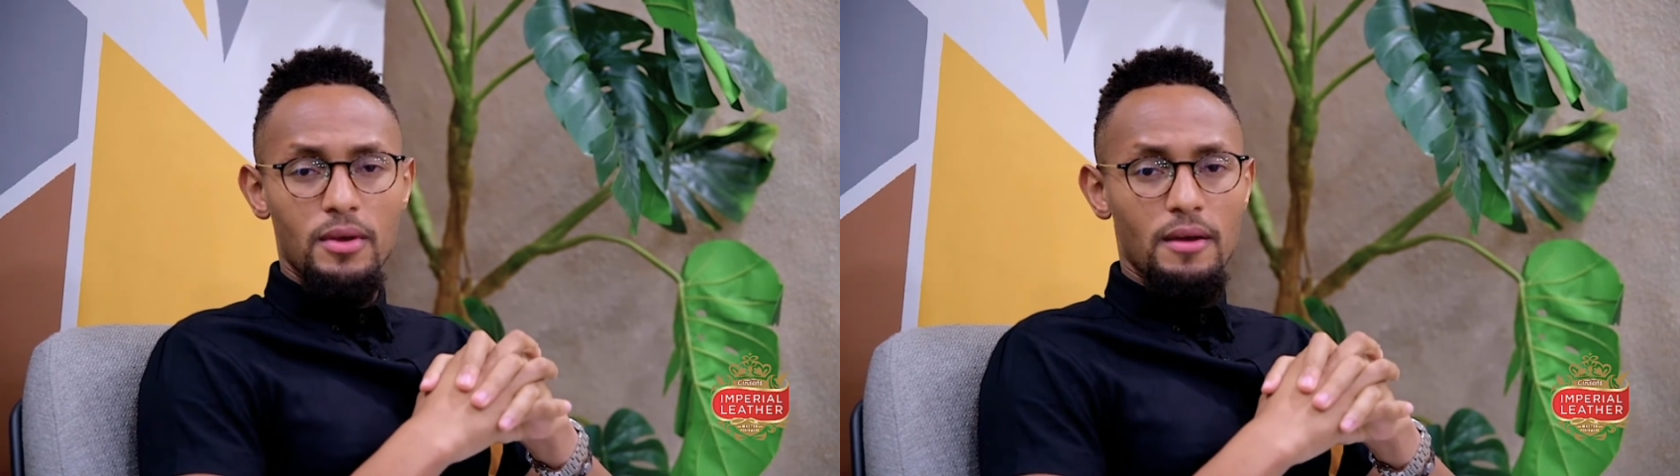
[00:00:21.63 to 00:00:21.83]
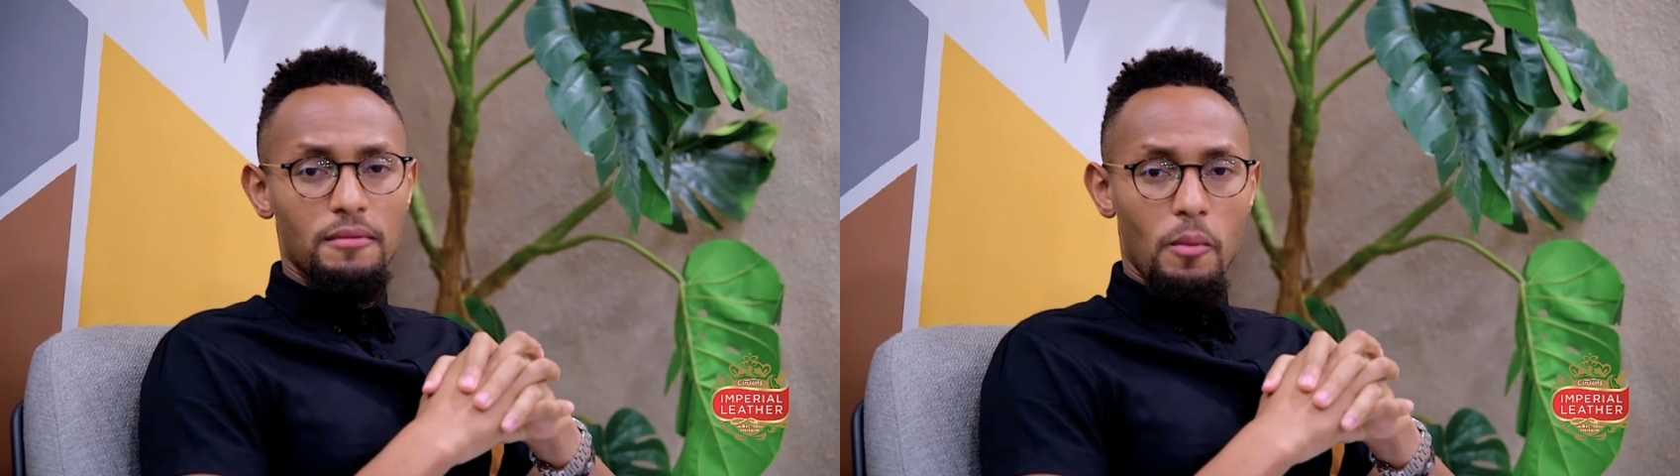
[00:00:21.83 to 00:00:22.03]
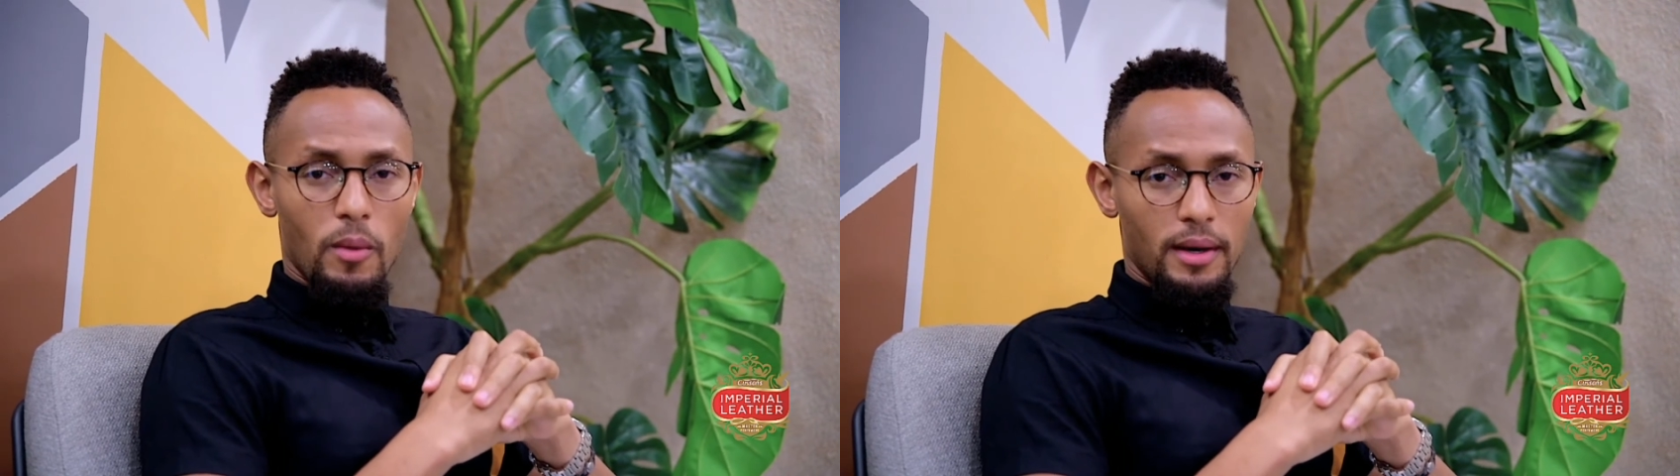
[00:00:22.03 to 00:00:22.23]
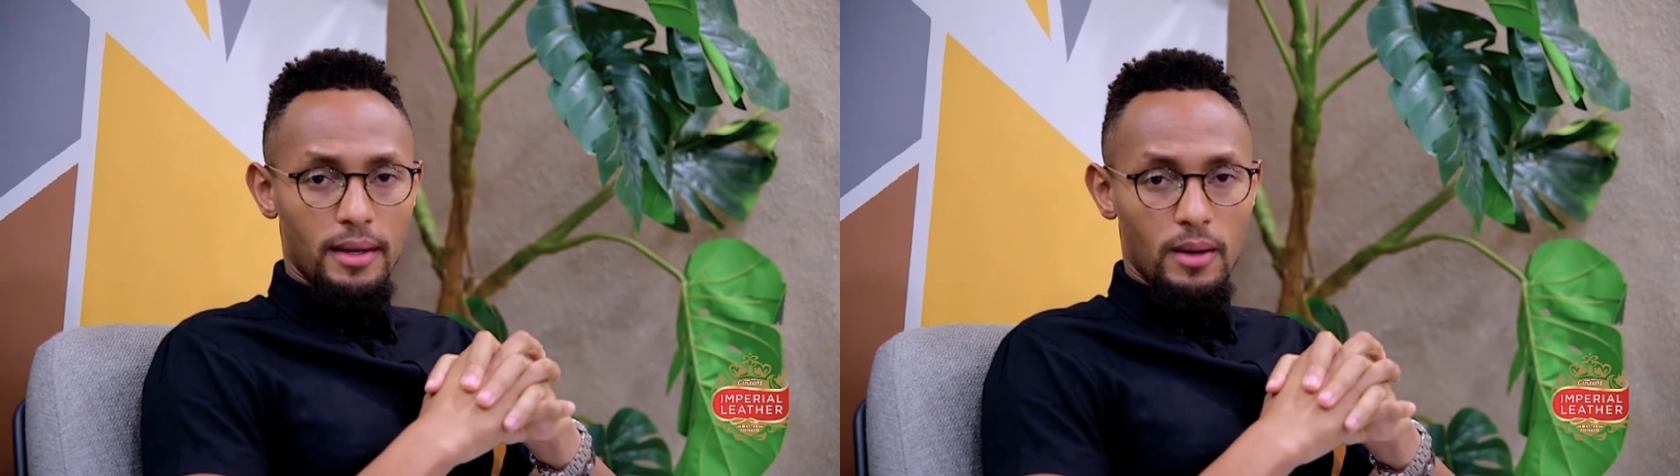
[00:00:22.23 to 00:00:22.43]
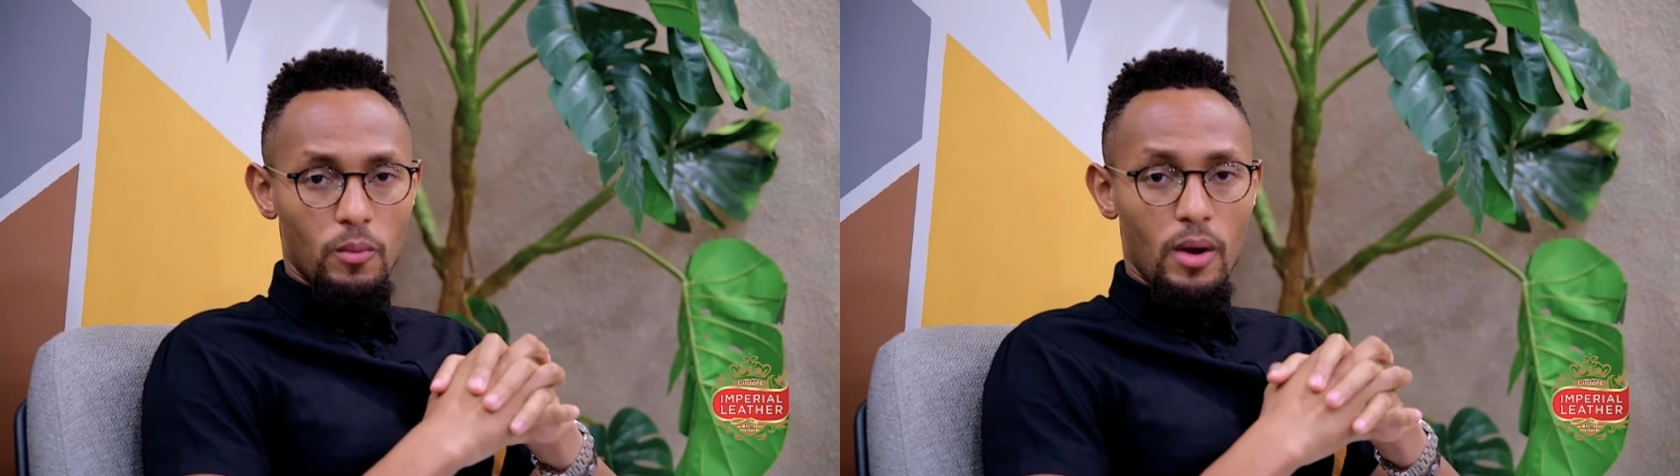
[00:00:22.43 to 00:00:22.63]
ever
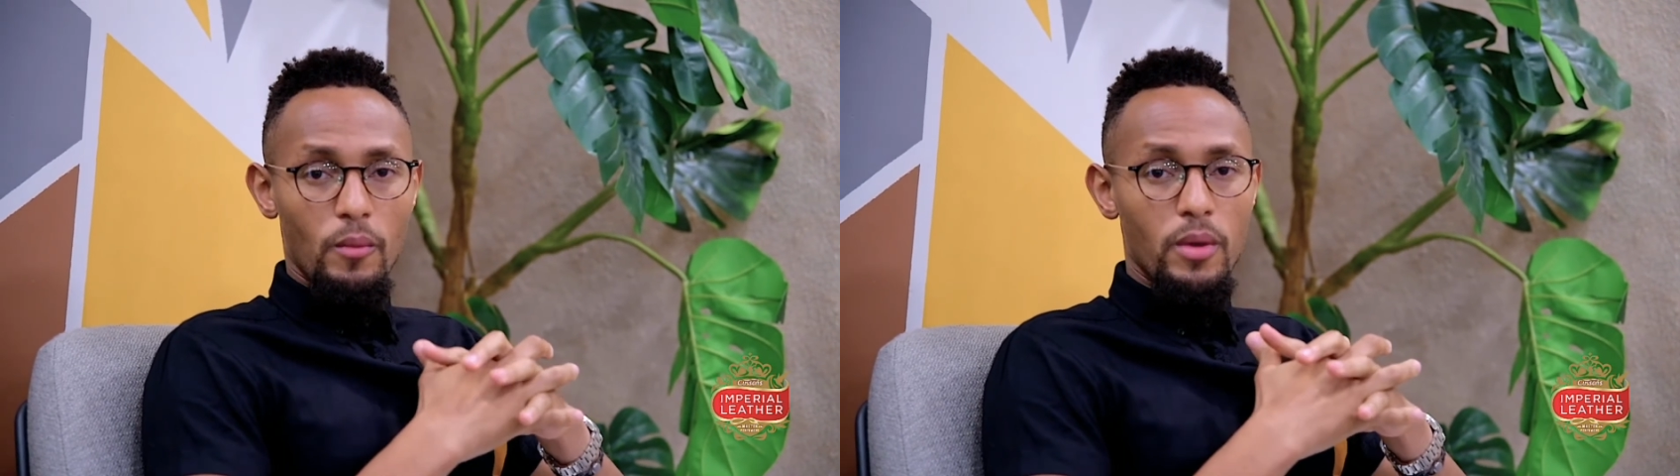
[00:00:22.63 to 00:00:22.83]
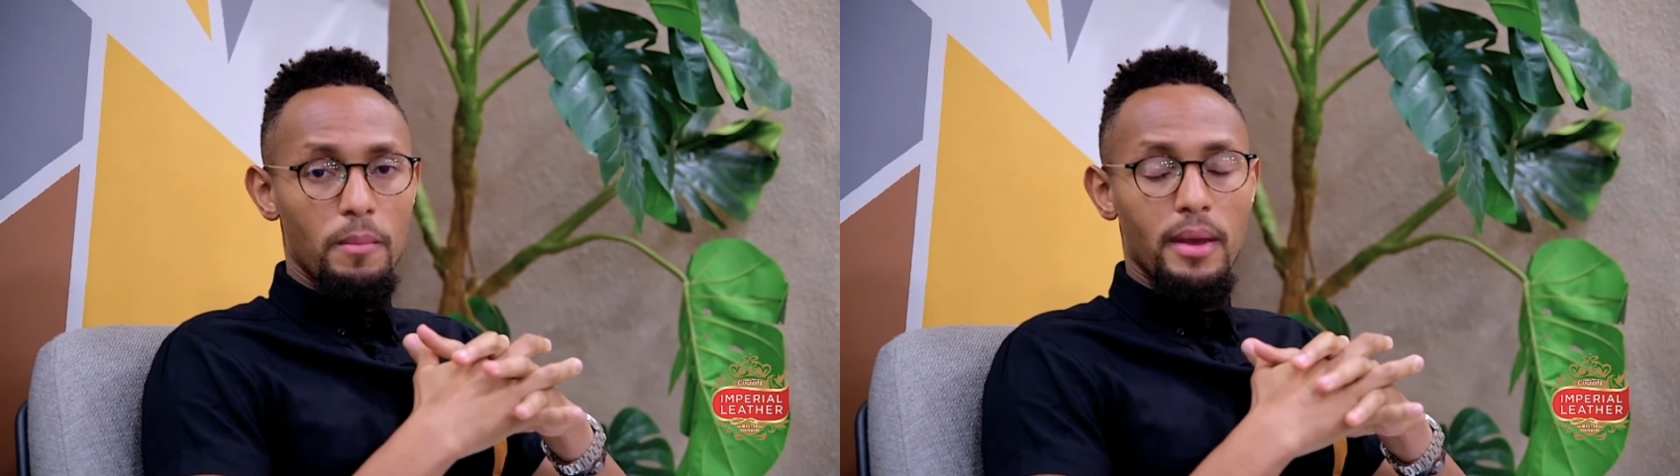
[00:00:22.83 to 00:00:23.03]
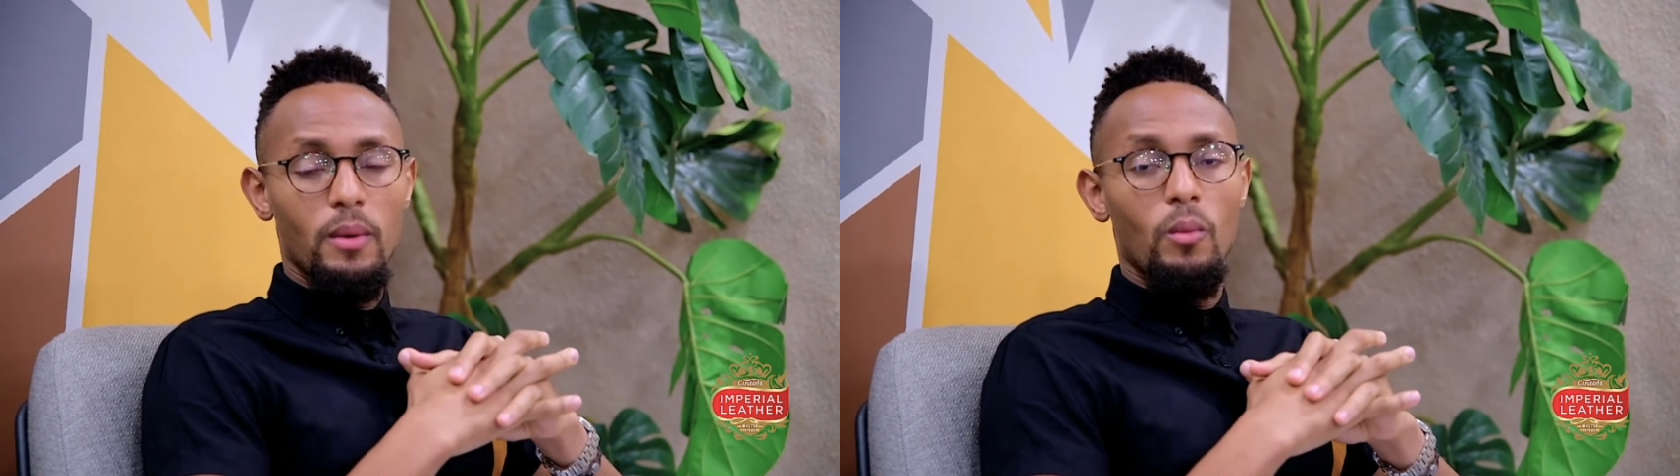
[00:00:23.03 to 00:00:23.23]
wondered why we men